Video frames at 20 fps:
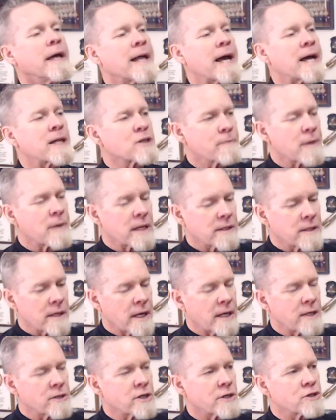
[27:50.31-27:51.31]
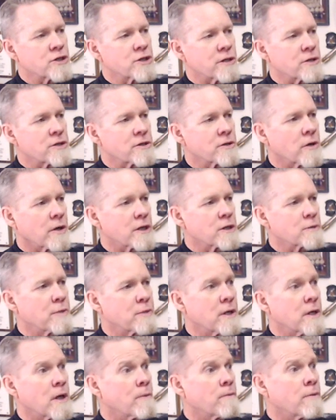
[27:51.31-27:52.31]
That's about the age that shit starts.
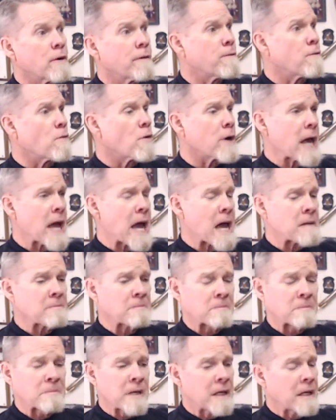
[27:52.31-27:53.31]
But before that,